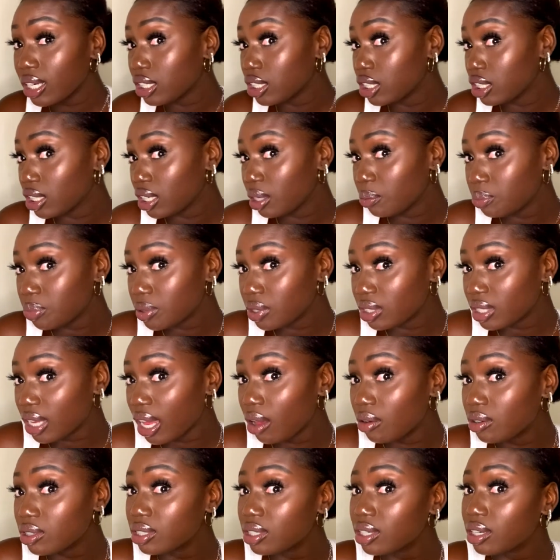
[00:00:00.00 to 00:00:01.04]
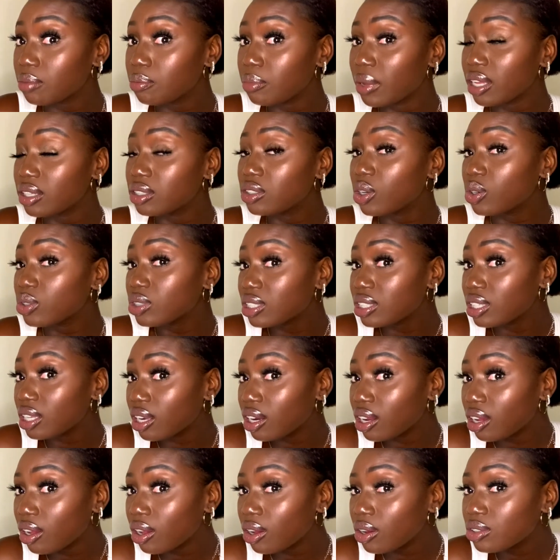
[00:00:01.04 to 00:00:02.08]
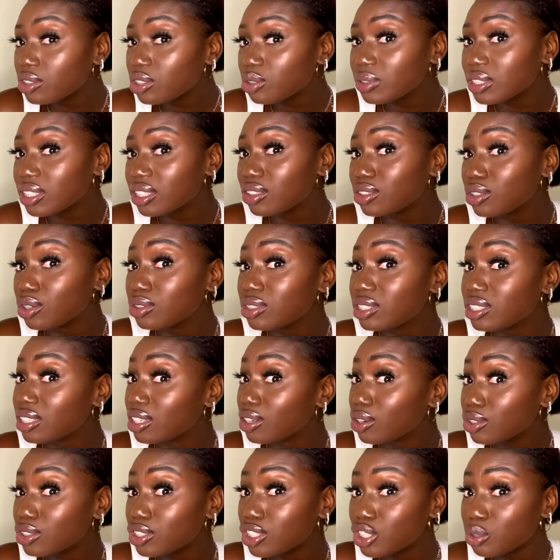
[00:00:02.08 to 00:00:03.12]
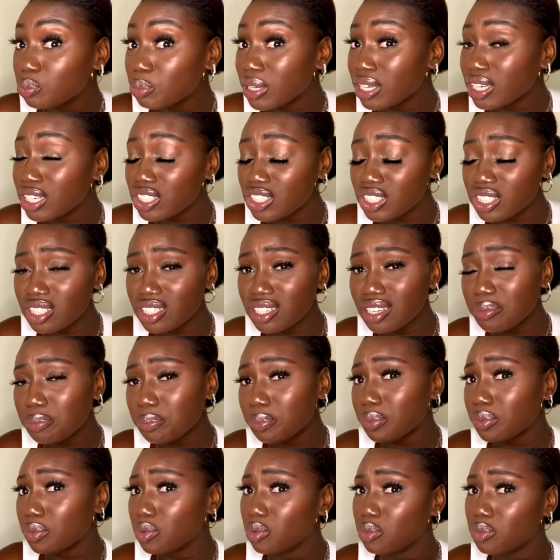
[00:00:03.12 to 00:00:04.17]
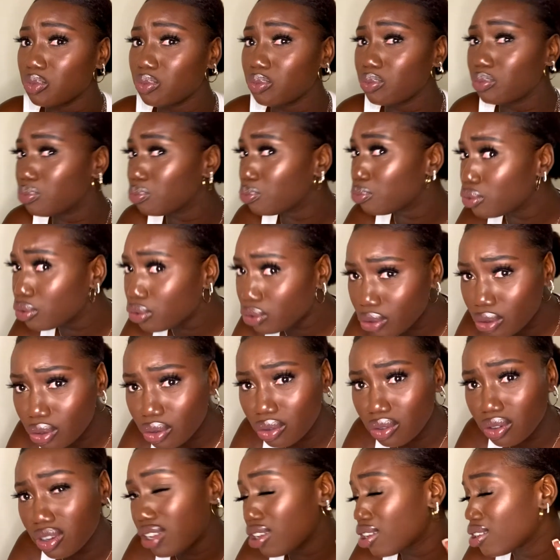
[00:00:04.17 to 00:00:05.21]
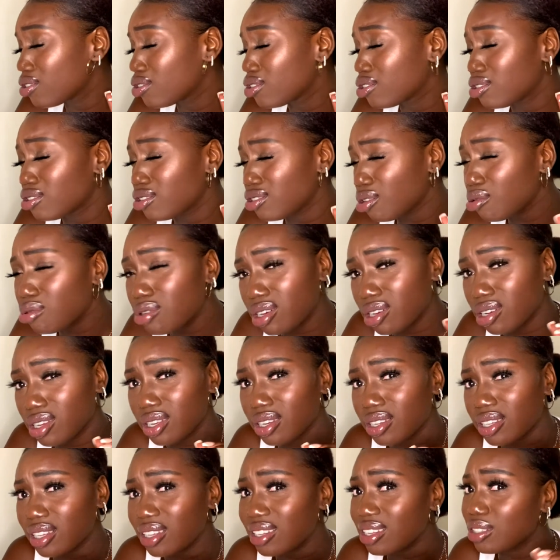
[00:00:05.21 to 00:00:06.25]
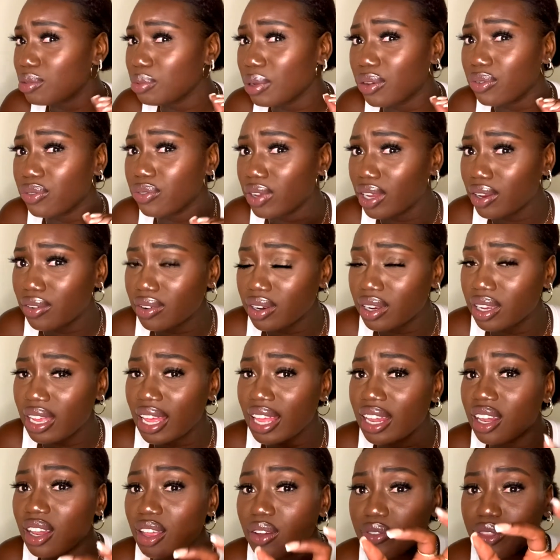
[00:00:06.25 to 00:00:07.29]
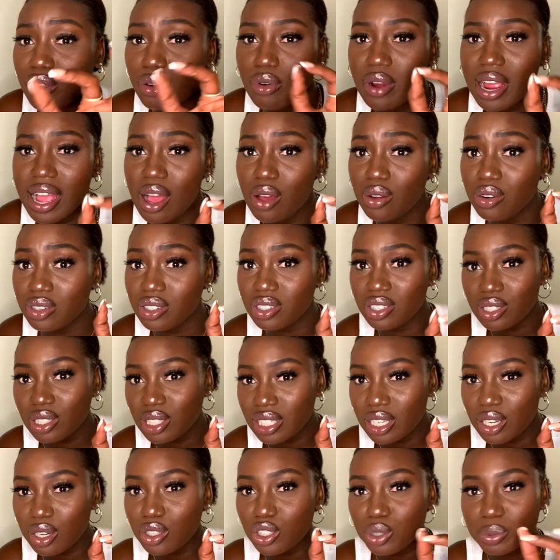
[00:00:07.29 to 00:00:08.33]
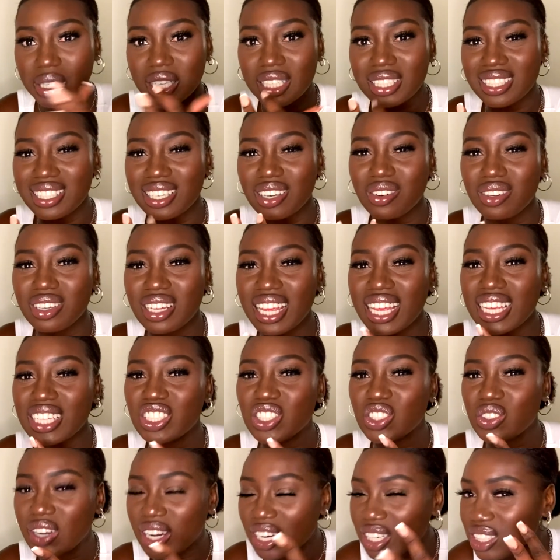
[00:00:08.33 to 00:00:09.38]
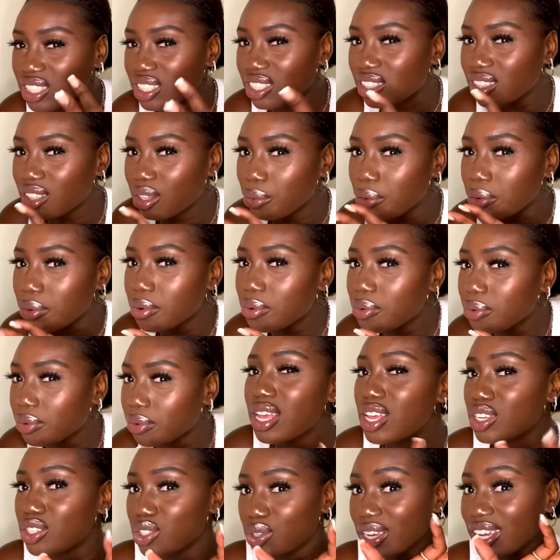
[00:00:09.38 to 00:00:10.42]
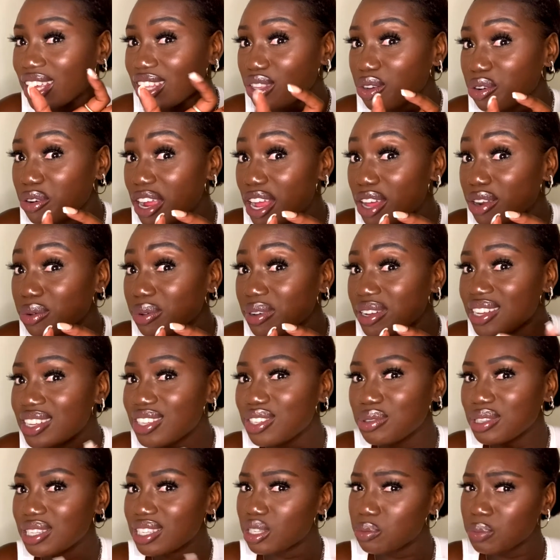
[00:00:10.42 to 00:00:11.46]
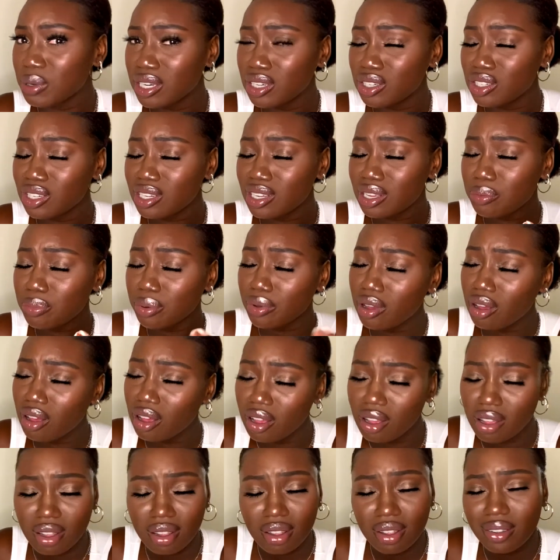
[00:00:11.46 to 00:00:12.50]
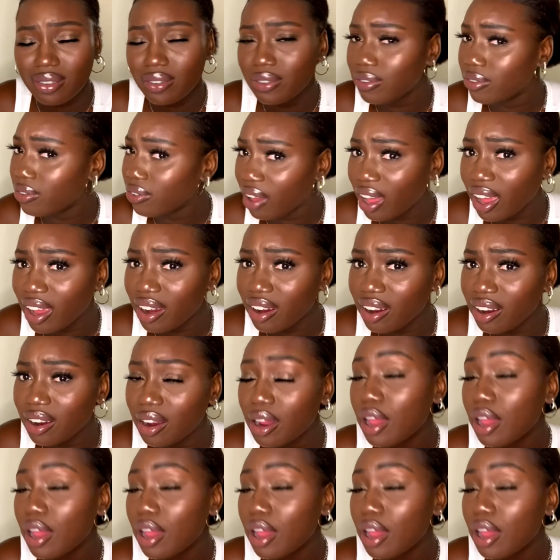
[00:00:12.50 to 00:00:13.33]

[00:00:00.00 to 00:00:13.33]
chips. I was eating my Tostitos with the Tostitos spinach dip. Phew. So good. That's my favorite. I love the round Tostitos because they don't like scratch the roof. So I get the round ones with the spinach dip. Ugh, fire.